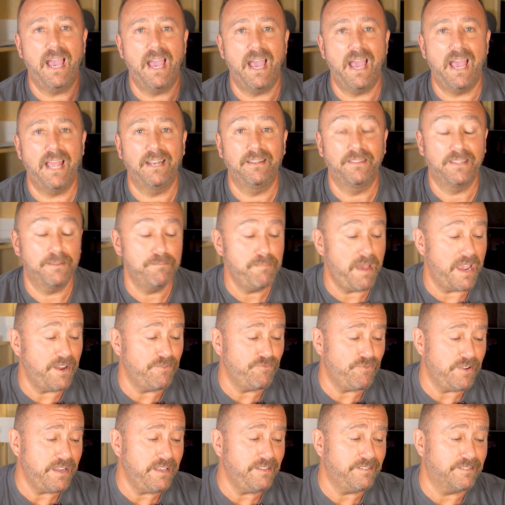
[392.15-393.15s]
and the
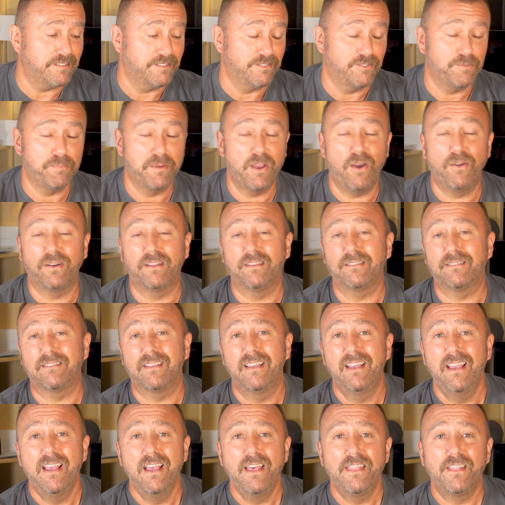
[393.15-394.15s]
main reason, to be honest,